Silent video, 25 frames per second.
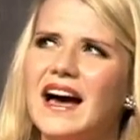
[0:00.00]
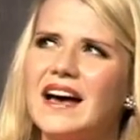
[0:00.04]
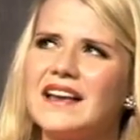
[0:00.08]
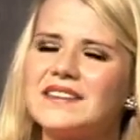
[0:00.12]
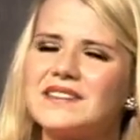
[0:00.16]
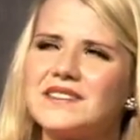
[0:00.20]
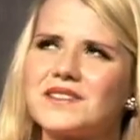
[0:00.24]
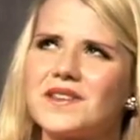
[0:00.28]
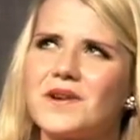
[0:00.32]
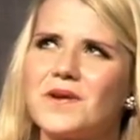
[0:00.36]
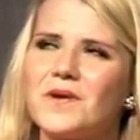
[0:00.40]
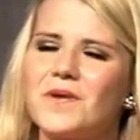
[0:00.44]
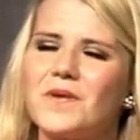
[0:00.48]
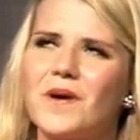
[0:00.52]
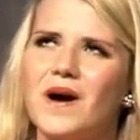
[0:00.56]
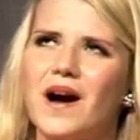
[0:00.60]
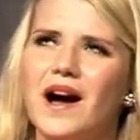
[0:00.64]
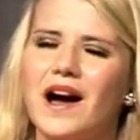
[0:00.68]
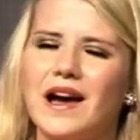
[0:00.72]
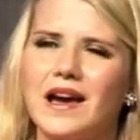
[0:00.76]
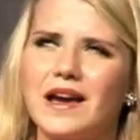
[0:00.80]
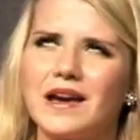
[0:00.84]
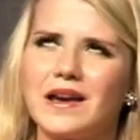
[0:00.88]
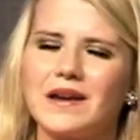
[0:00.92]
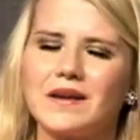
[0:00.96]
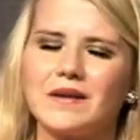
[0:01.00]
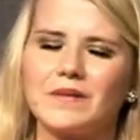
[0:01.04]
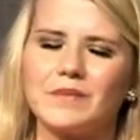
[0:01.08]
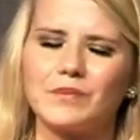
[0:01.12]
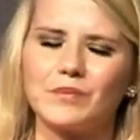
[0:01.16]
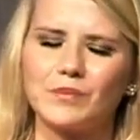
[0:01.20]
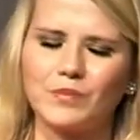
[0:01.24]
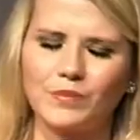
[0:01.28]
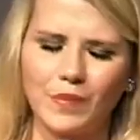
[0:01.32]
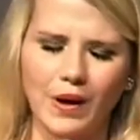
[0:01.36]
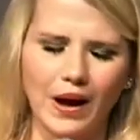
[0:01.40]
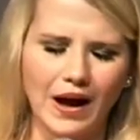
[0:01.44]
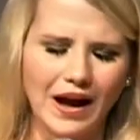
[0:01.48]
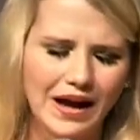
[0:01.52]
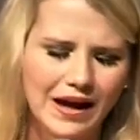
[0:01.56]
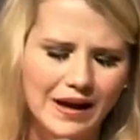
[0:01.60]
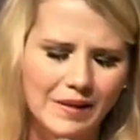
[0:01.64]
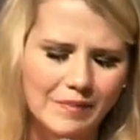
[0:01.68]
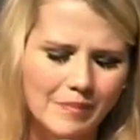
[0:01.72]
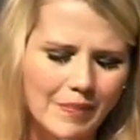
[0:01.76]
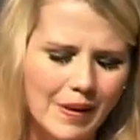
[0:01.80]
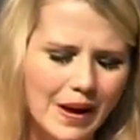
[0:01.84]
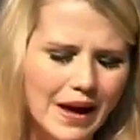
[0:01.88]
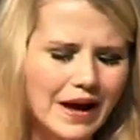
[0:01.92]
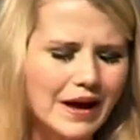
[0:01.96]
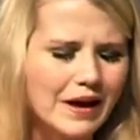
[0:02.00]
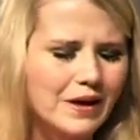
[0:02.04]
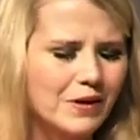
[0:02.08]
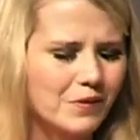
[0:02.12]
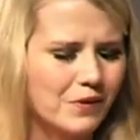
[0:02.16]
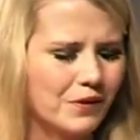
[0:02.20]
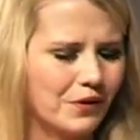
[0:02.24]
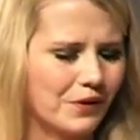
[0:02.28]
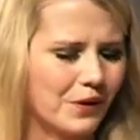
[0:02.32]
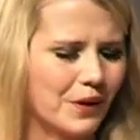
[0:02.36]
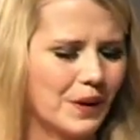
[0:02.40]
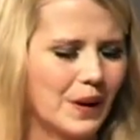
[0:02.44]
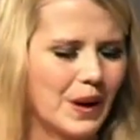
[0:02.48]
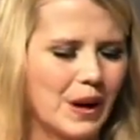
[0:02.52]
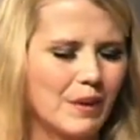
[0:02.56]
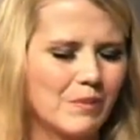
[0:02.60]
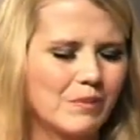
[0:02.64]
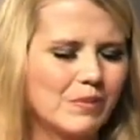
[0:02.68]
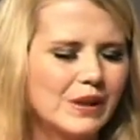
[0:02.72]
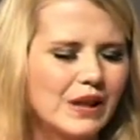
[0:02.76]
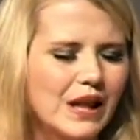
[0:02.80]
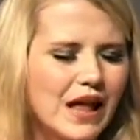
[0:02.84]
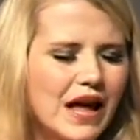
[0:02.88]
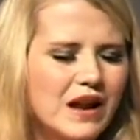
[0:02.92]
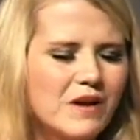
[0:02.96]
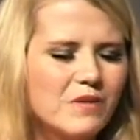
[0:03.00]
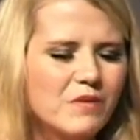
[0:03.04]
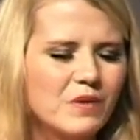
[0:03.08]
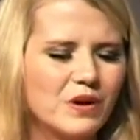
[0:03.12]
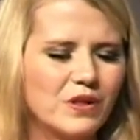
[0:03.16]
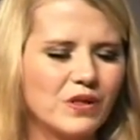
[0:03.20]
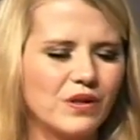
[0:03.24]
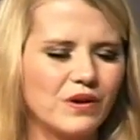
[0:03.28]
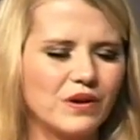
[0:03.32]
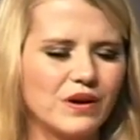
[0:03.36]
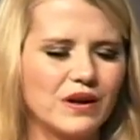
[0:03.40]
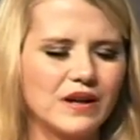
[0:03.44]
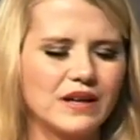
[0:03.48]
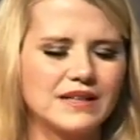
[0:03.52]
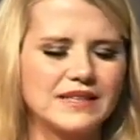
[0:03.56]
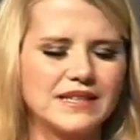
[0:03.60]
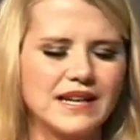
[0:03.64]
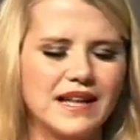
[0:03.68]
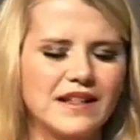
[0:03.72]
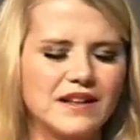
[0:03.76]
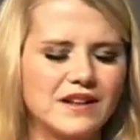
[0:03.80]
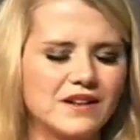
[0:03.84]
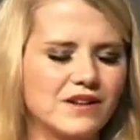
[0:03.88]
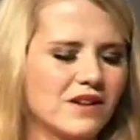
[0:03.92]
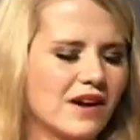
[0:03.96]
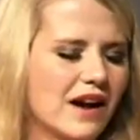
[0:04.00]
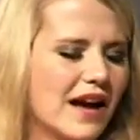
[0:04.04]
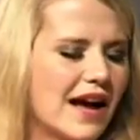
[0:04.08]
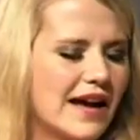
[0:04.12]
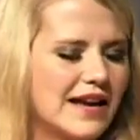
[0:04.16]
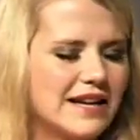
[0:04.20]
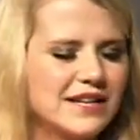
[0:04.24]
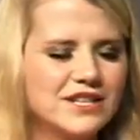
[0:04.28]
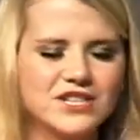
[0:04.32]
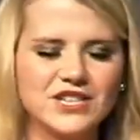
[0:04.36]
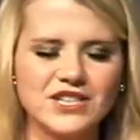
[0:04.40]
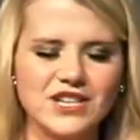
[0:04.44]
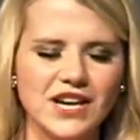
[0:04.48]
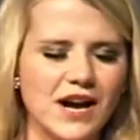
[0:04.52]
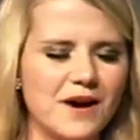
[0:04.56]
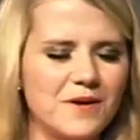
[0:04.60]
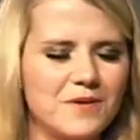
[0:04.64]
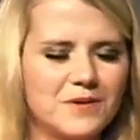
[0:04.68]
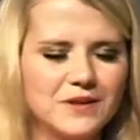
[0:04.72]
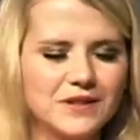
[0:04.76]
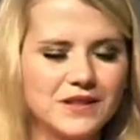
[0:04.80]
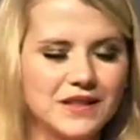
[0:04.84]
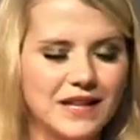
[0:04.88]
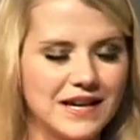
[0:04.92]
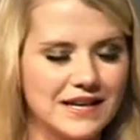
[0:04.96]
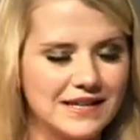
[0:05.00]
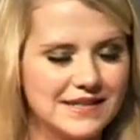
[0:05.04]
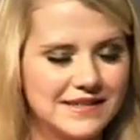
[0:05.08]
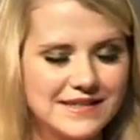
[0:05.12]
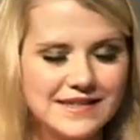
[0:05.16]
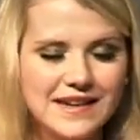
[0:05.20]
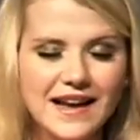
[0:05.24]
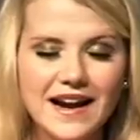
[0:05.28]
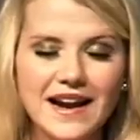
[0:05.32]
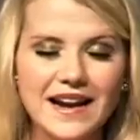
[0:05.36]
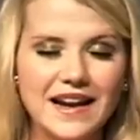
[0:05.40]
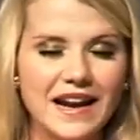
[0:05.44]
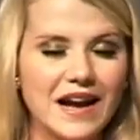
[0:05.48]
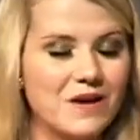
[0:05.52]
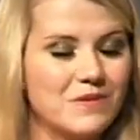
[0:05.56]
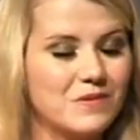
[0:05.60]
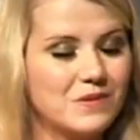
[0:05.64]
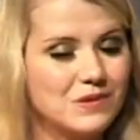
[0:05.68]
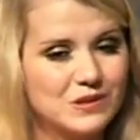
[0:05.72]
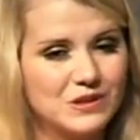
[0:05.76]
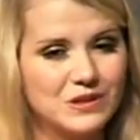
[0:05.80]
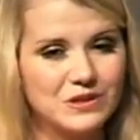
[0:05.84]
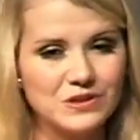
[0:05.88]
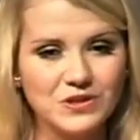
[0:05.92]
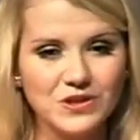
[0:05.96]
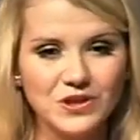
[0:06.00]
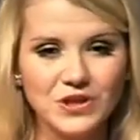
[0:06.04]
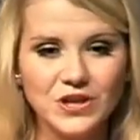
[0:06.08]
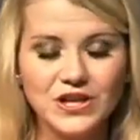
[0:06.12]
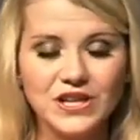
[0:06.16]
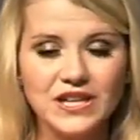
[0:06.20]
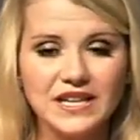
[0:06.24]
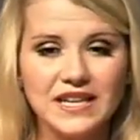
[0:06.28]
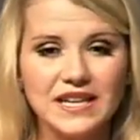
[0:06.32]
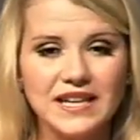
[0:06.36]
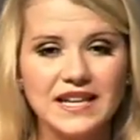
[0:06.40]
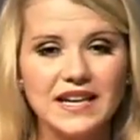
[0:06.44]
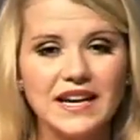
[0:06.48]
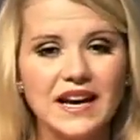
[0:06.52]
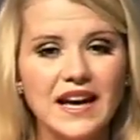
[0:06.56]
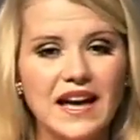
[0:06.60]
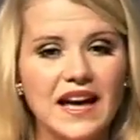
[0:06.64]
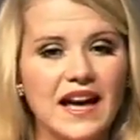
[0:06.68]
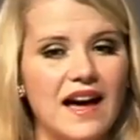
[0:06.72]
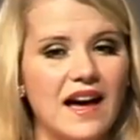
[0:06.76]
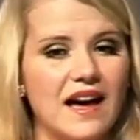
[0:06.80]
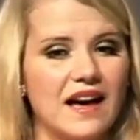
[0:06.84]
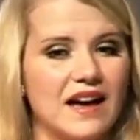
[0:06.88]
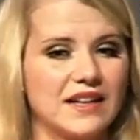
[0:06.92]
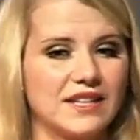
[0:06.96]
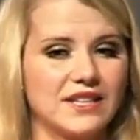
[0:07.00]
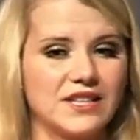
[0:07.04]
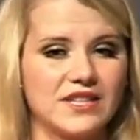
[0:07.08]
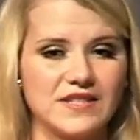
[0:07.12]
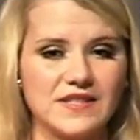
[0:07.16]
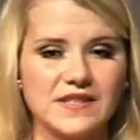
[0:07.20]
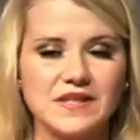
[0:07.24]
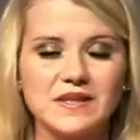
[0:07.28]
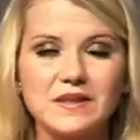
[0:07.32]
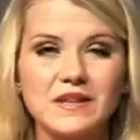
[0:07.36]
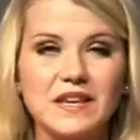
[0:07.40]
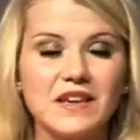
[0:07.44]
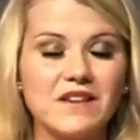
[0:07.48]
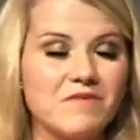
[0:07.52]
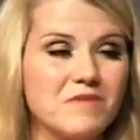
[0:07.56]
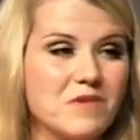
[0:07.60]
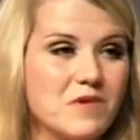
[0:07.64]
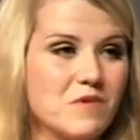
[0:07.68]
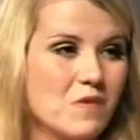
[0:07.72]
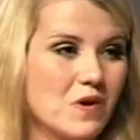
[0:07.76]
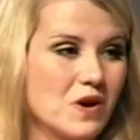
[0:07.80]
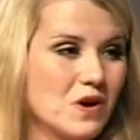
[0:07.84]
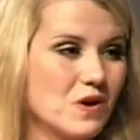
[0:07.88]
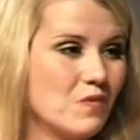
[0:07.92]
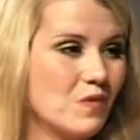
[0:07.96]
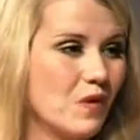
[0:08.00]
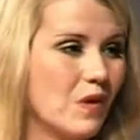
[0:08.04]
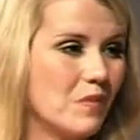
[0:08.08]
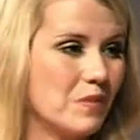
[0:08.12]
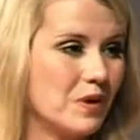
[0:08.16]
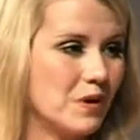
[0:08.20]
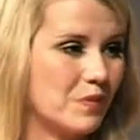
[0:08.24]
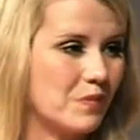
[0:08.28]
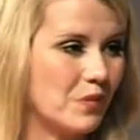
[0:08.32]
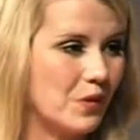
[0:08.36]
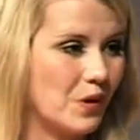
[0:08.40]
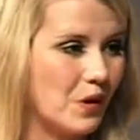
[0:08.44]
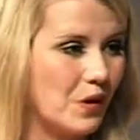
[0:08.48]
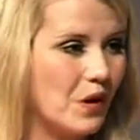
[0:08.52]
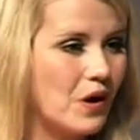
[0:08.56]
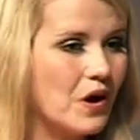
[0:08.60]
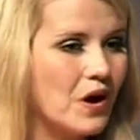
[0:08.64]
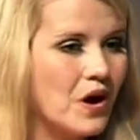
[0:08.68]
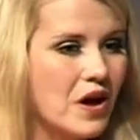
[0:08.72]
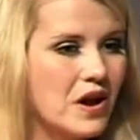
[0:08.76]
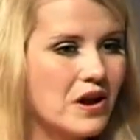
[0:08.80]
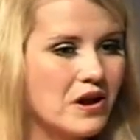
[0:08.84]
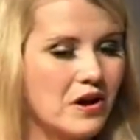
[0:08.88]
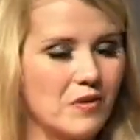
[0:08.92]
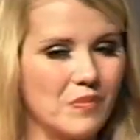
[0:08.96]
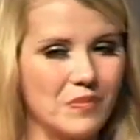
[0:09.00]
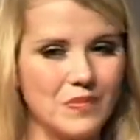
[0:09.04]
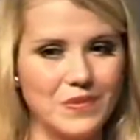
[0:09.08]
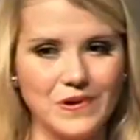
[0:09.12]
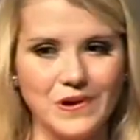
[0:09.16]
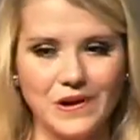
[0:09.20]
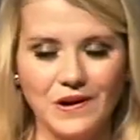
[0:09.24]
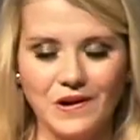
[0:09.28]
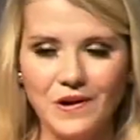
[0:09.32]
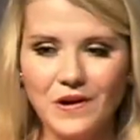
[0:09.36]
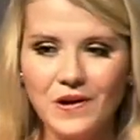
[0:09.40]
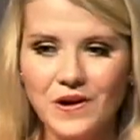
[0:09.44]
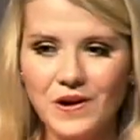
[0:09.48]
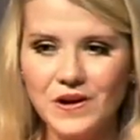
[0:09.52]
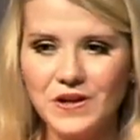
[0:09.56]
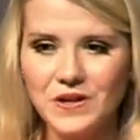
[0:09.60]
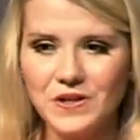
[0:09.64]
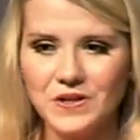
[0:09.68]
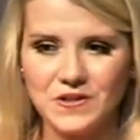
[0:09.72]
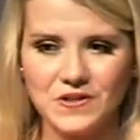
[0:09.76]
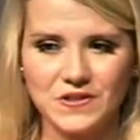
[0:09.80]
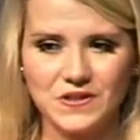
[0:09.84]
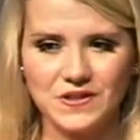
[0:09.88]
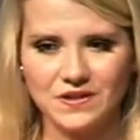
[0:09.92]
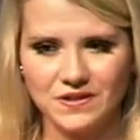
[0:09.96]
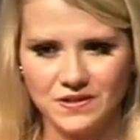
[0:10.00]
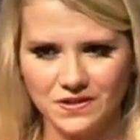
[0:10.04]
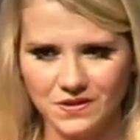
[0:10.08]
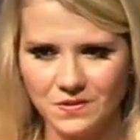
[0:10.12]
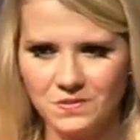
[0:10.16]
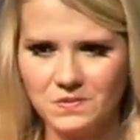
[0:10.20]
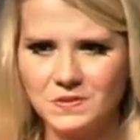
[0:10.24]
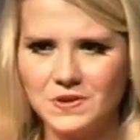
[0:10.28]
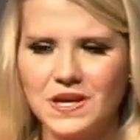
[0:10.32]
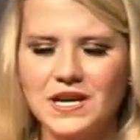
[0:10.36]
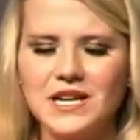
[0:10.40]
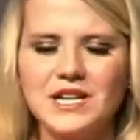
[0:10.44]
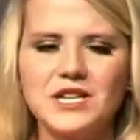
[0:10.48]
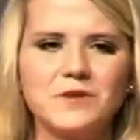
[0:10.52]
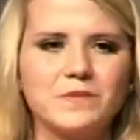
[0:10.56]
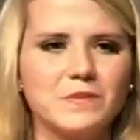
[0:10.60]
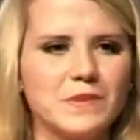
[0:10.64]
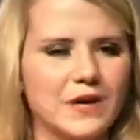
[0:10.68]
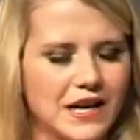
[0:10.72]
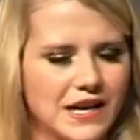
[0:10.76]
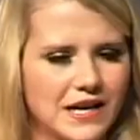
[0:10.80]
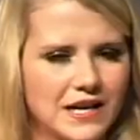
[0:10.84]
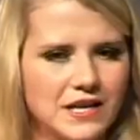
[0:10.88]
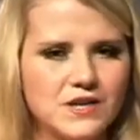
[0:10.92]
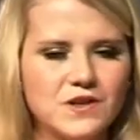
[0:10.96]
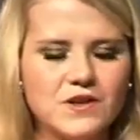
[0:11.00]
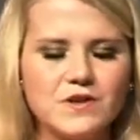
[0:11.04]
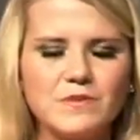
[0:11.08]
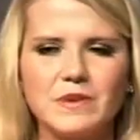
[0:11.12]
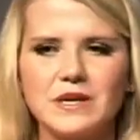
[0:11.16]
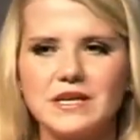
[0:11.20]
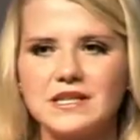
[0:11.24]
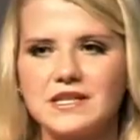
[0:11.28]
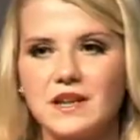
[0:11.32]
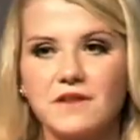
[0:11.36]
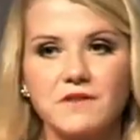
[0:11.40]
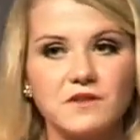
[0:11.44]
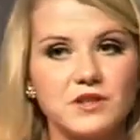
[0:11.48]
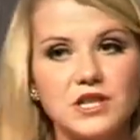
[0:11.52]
So I begged with her and I pled with her, telling her I'd showered last night, I wasn't dirty, just give me what you want me to put on, I'll put it on, just don't touch me, I can do it myself.